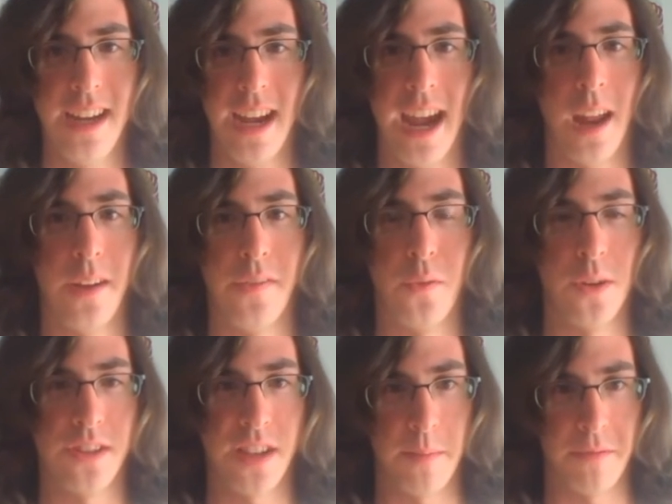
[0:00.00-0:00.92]
and for
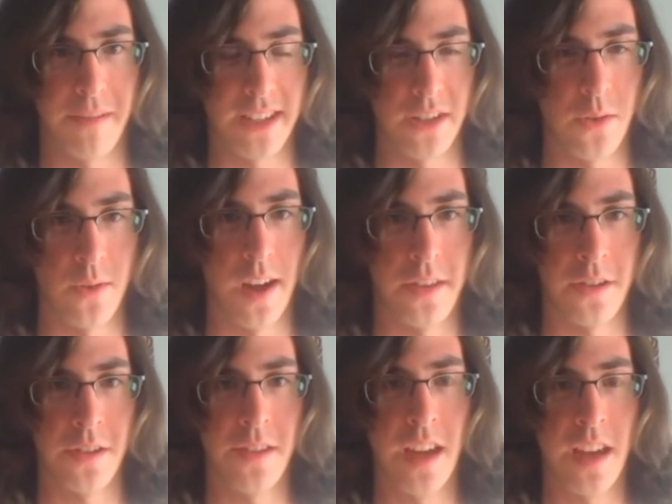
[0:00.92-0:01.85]
some reason or
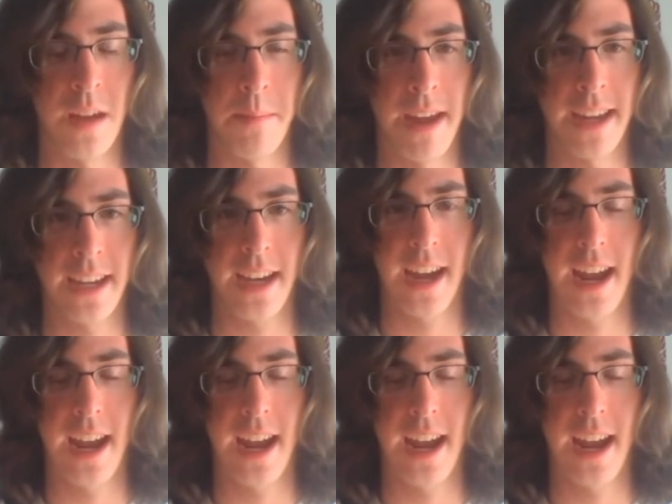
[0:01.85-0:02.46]
other they make